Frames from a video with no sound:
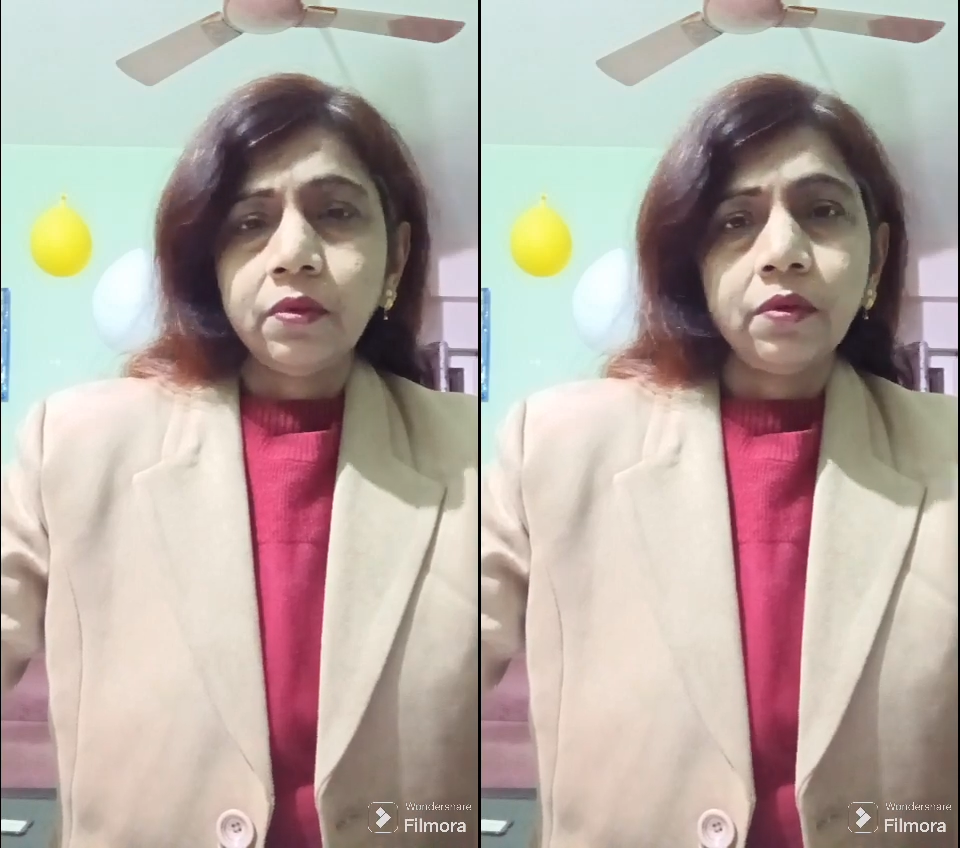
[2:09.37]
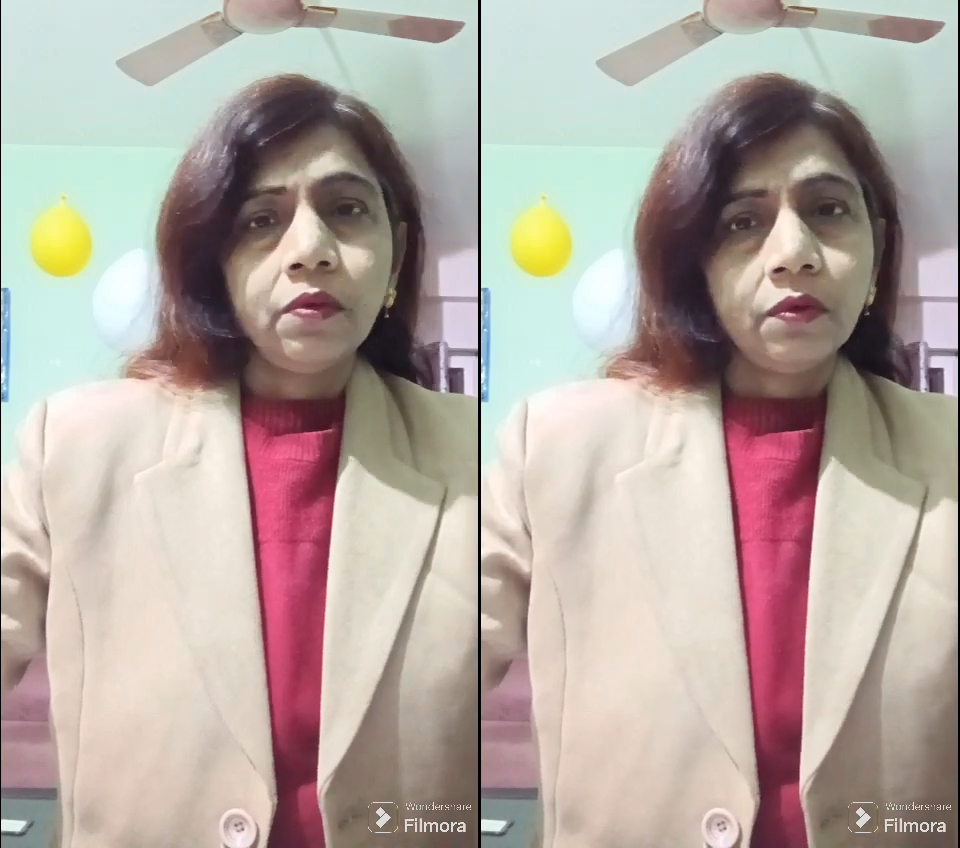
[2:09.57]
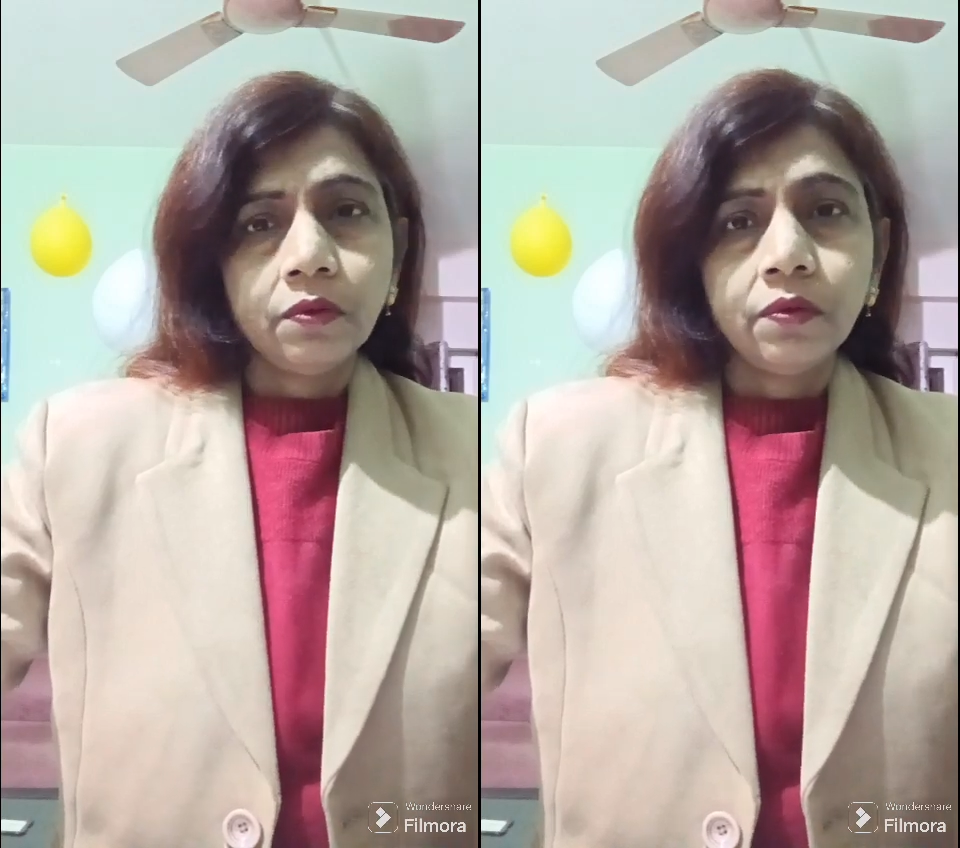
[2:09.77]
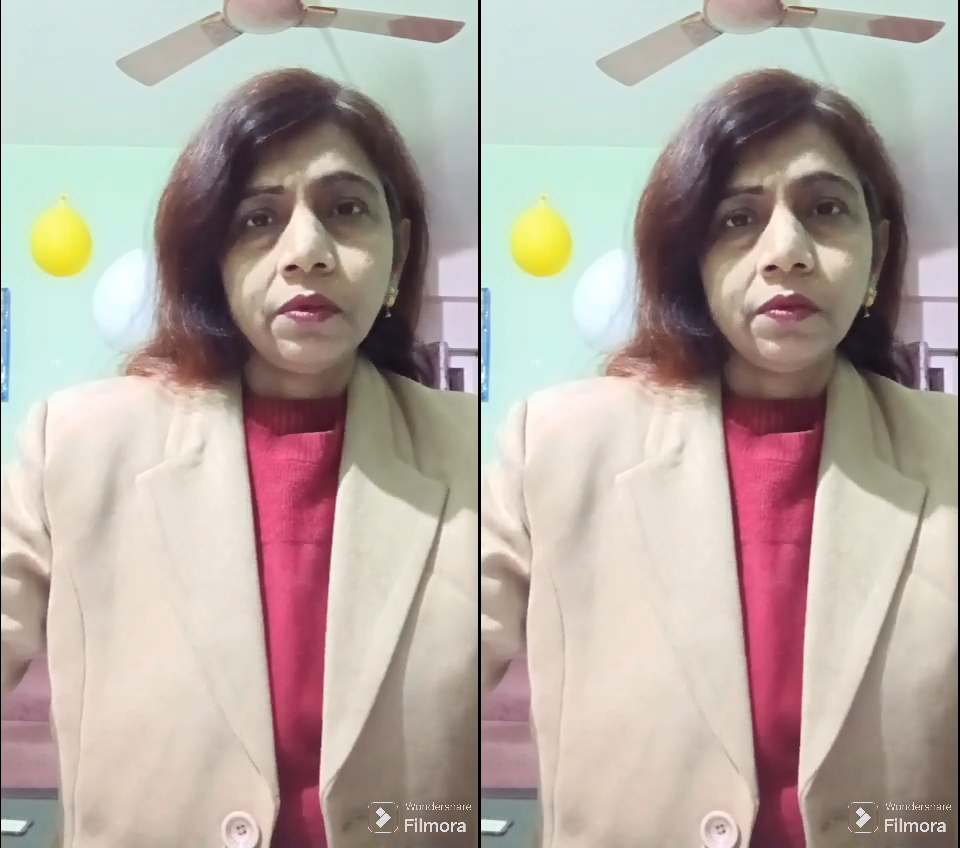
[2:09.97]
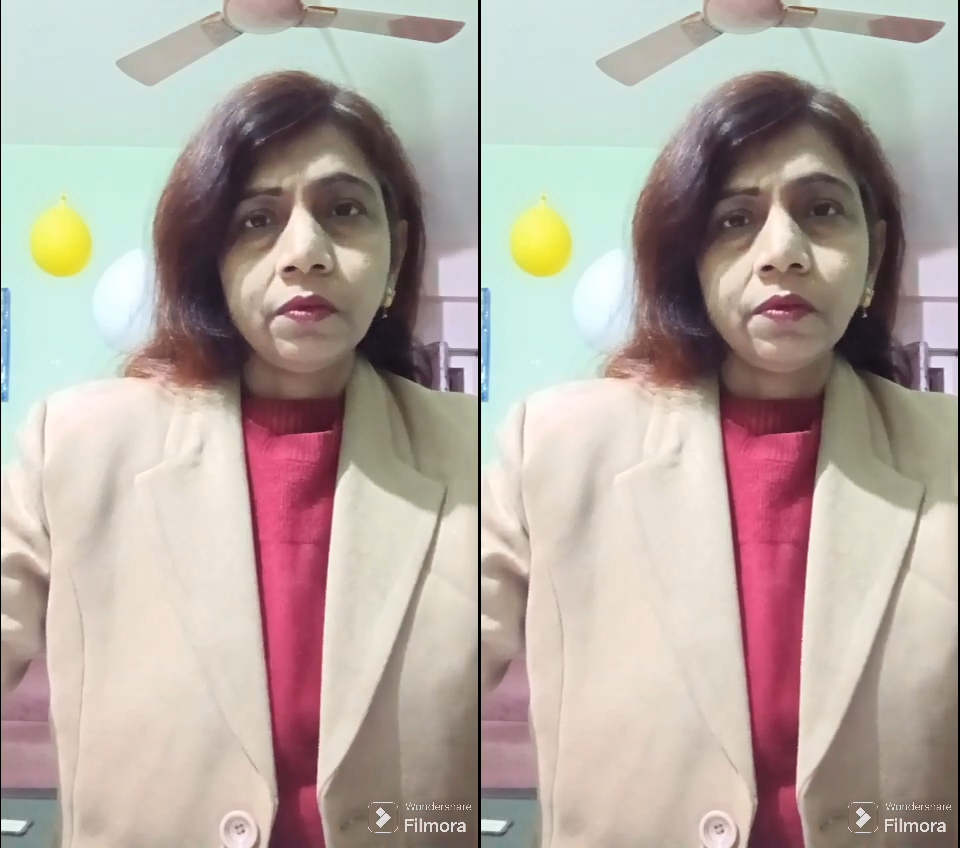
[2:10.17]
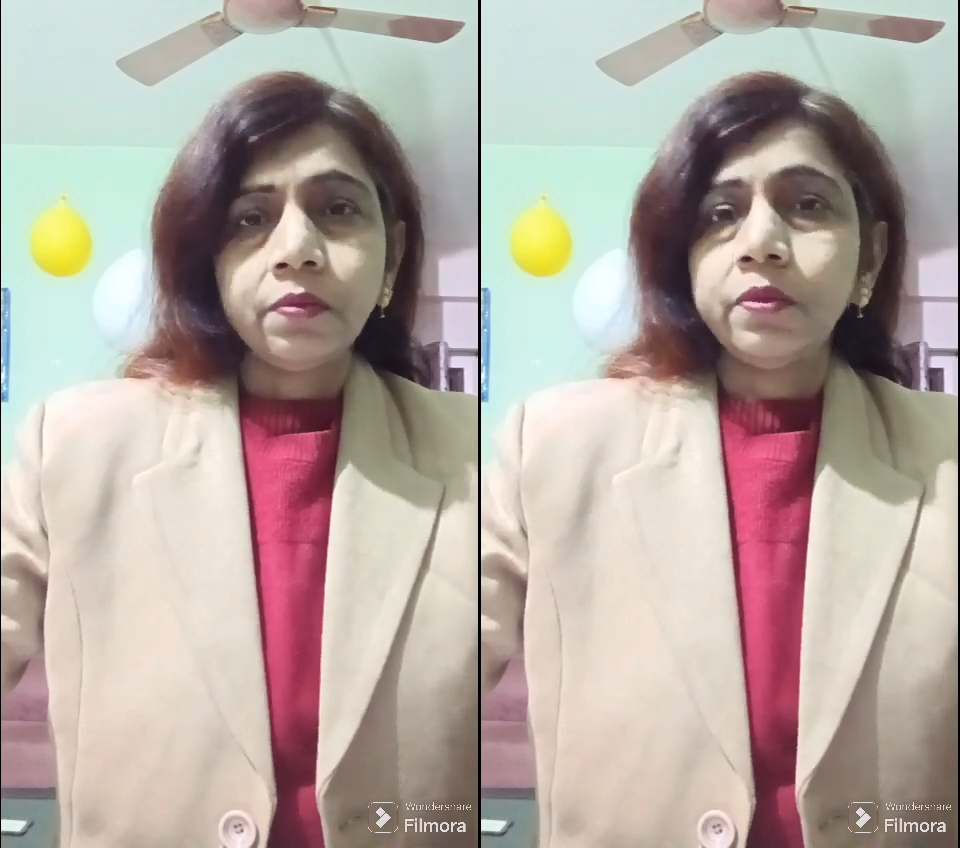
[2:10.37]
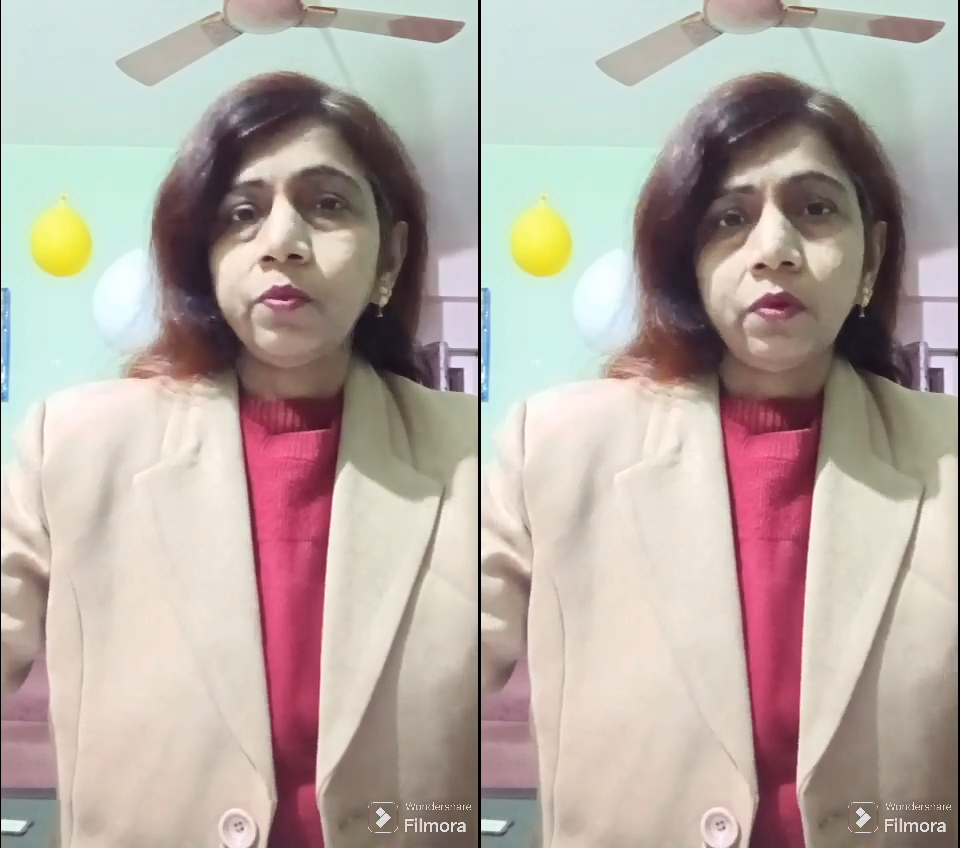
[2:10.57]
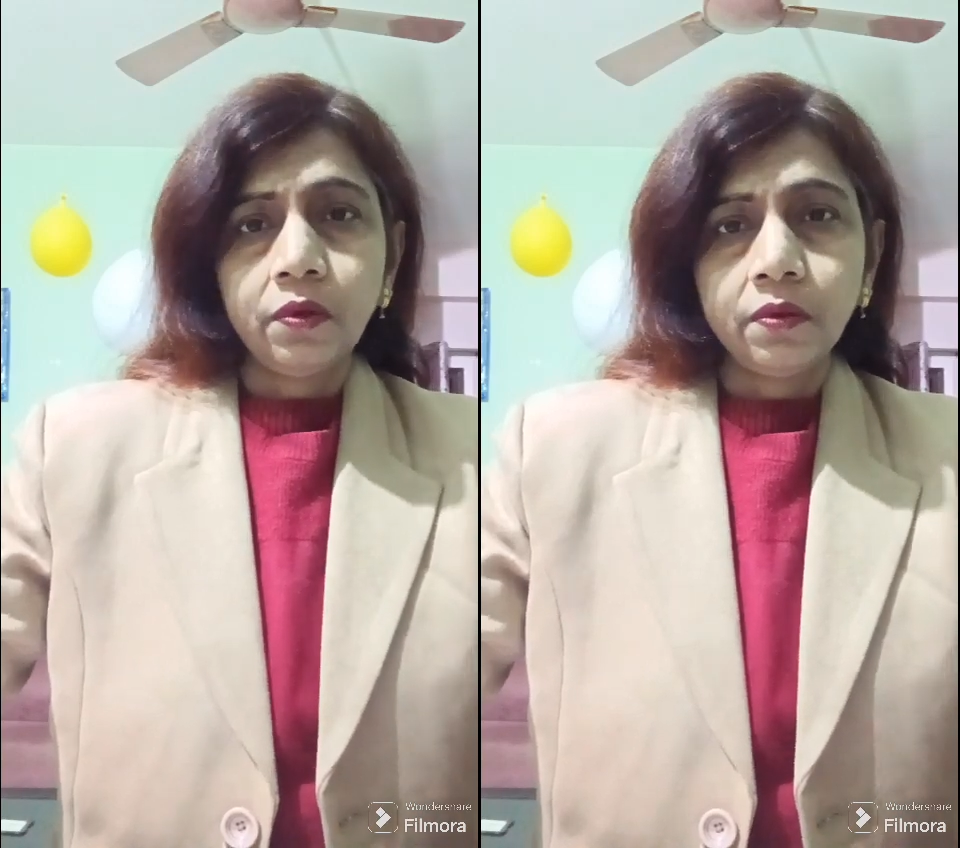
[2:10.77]
is indication of
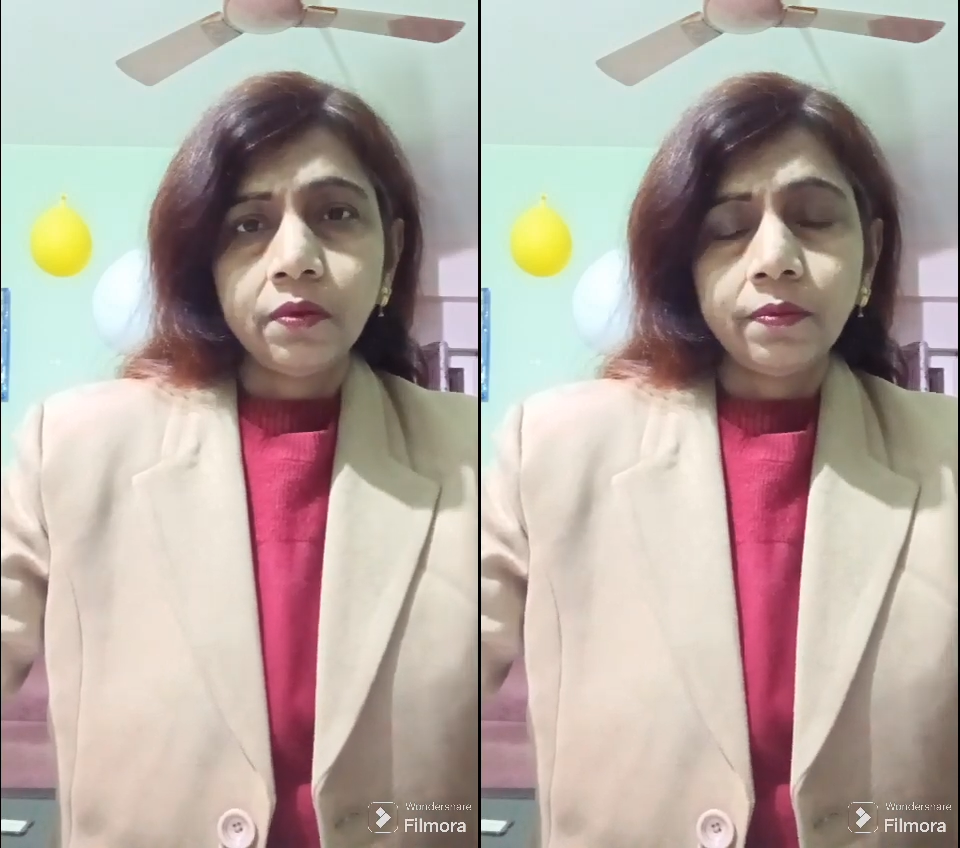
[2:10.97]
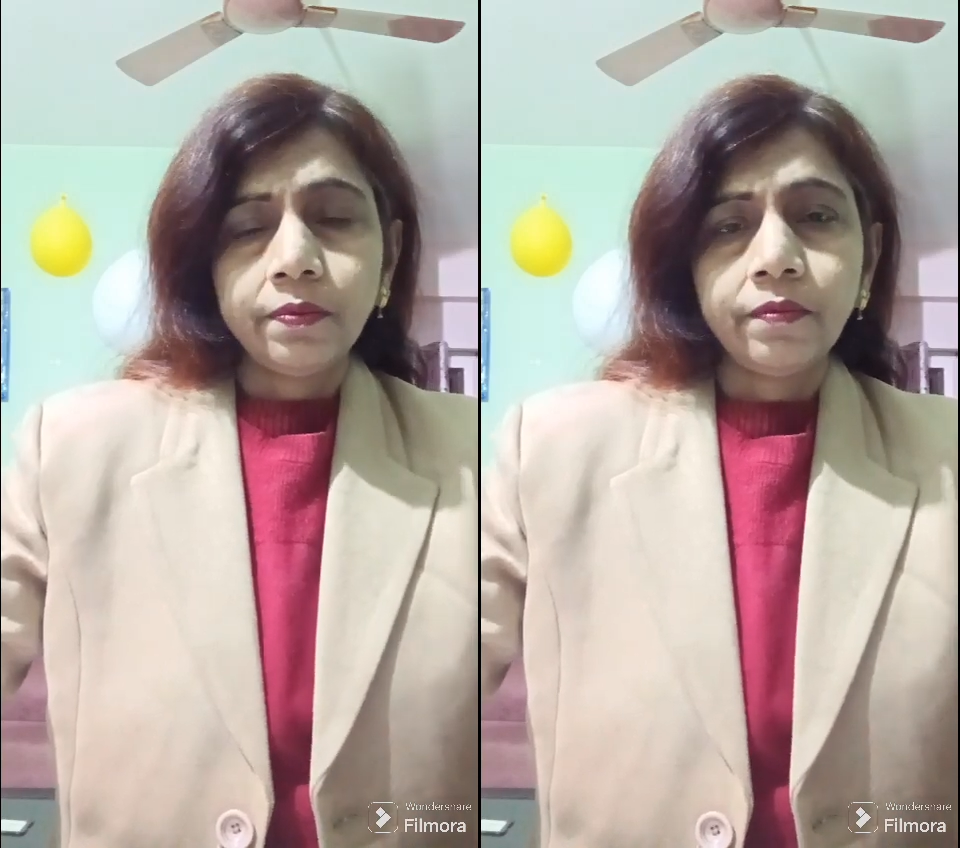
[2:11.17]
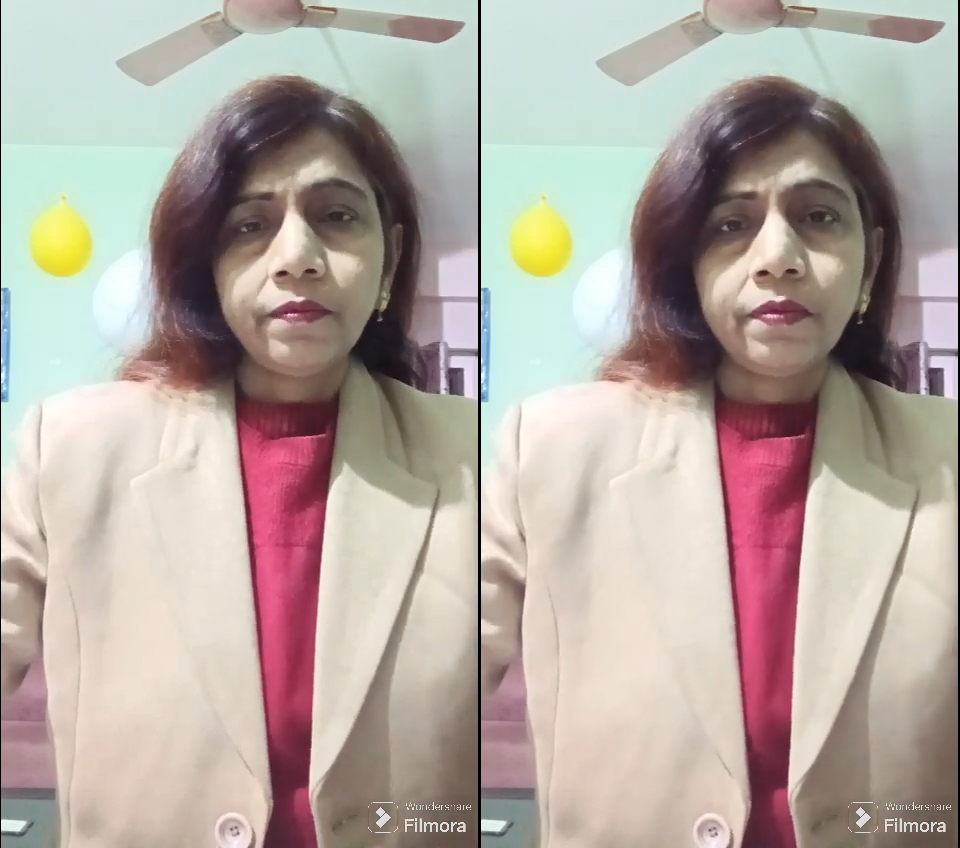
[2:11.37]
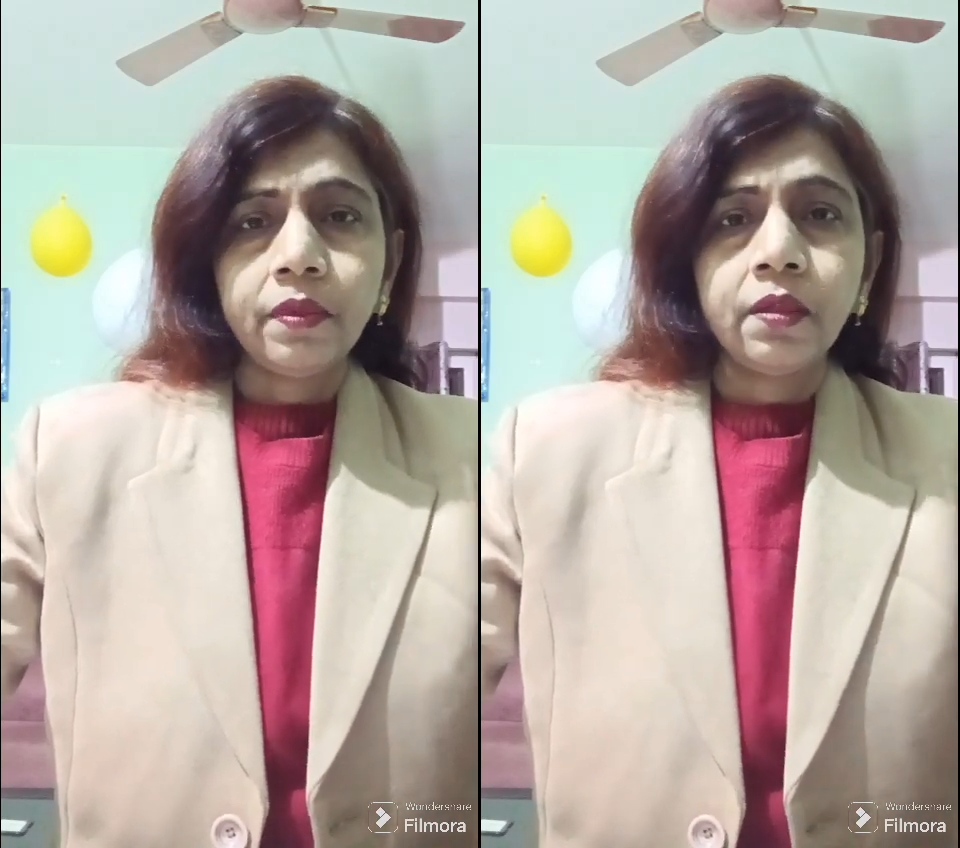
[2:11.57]
prolonged labor.